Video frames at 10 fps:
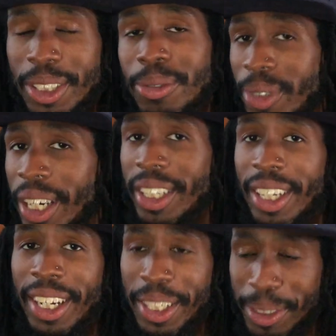You right,
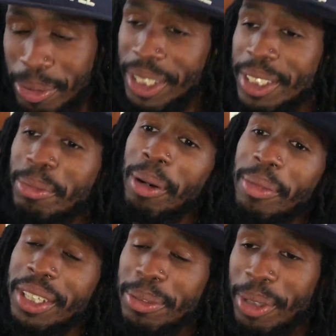I am wasting my
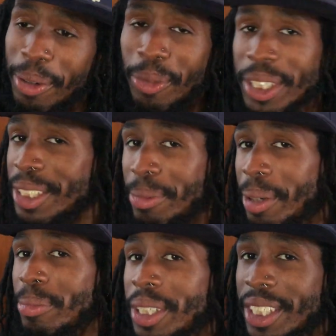money, but I'm wasting
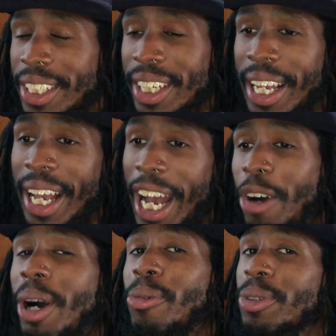my money
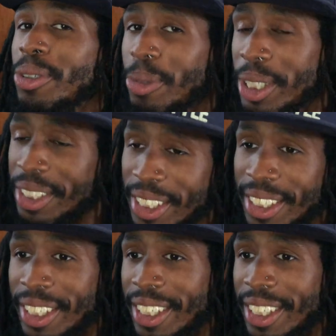how I want to waste it.